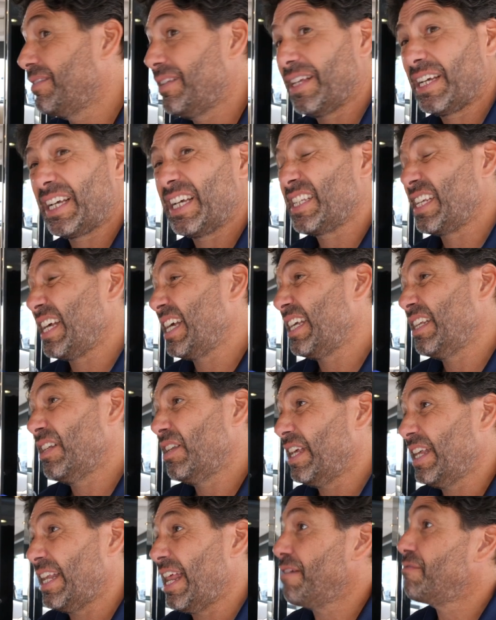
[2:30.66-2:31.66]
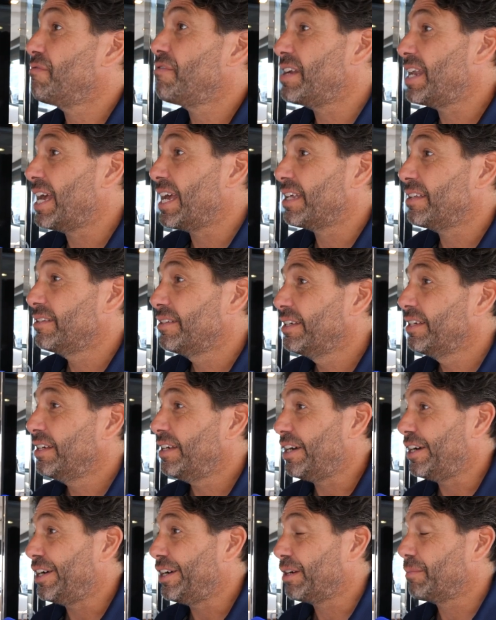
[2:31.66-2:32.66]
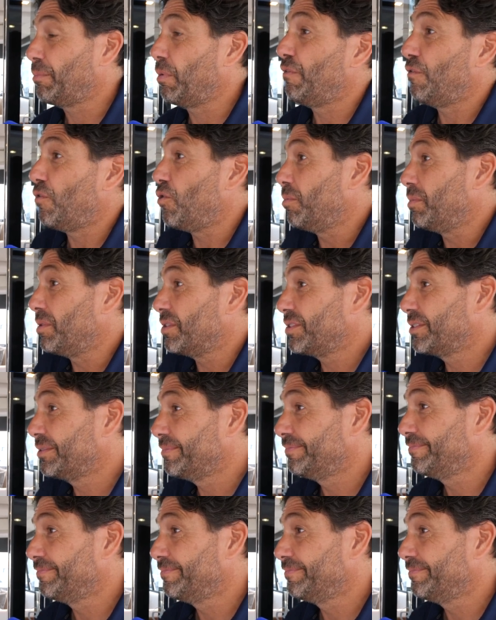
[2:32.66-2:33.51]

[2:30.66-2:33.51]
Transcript: like I say, in everyday performance.